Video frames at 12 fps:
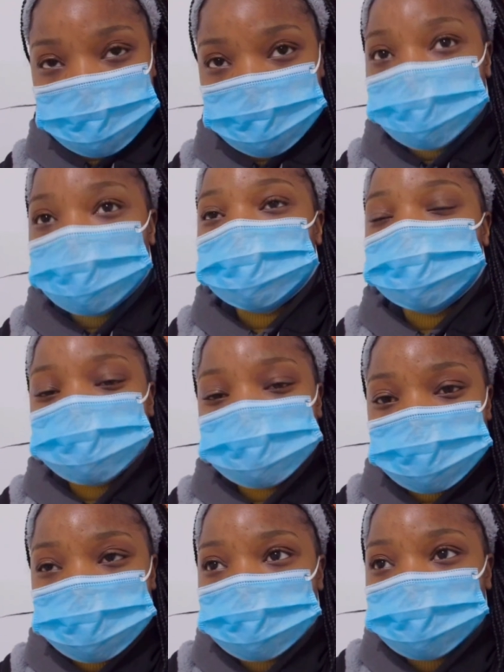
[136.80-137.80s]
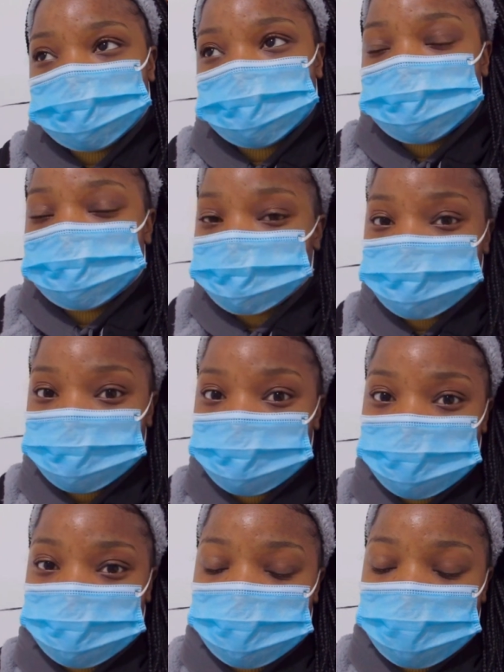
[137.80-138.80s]
they'll be freezing so
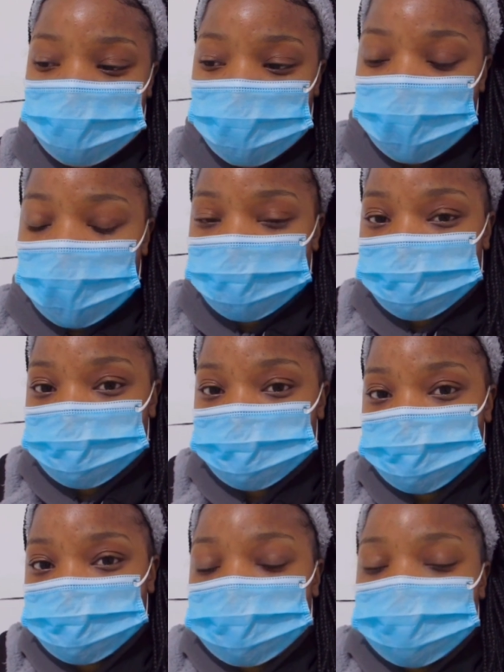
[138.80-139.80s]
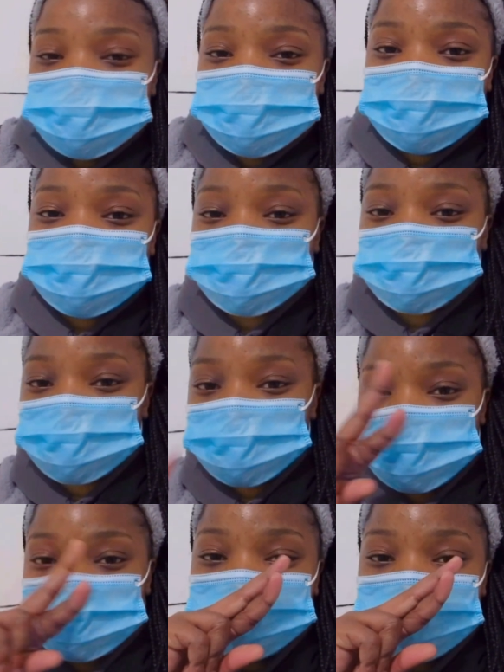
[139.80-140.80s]
I just let's just cross
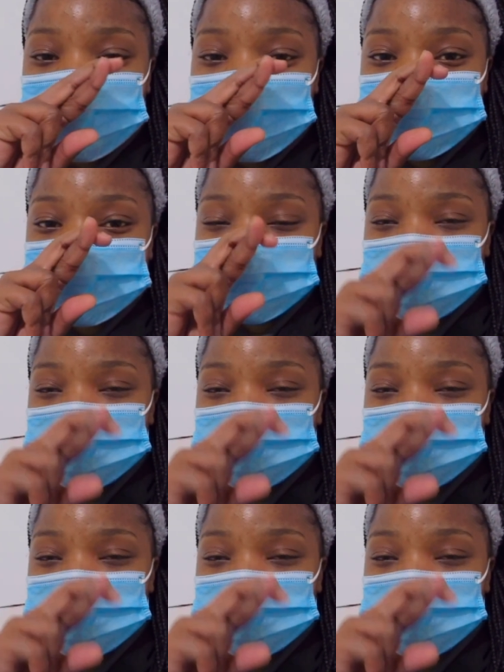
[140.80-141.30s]
the fingers